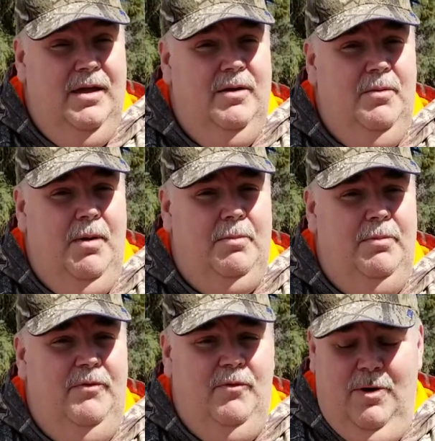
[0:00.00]
Remember
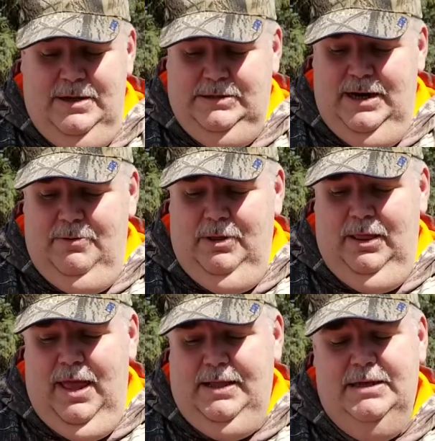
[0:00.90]
before I said I really
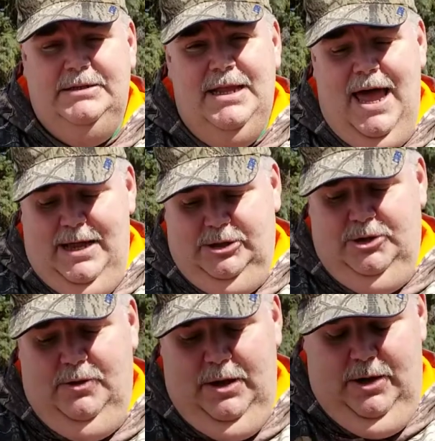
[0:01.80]
like this notch so
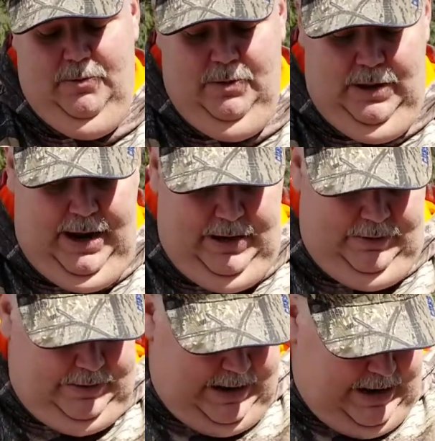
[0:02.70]
that you can really handle
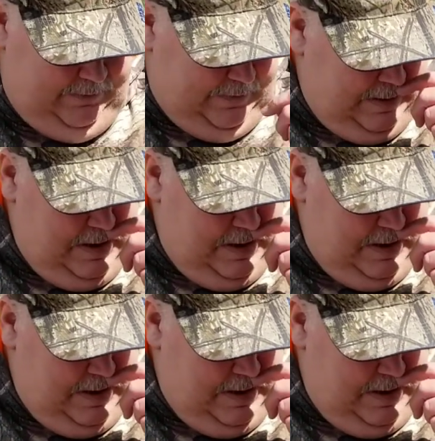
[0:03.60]
the knife.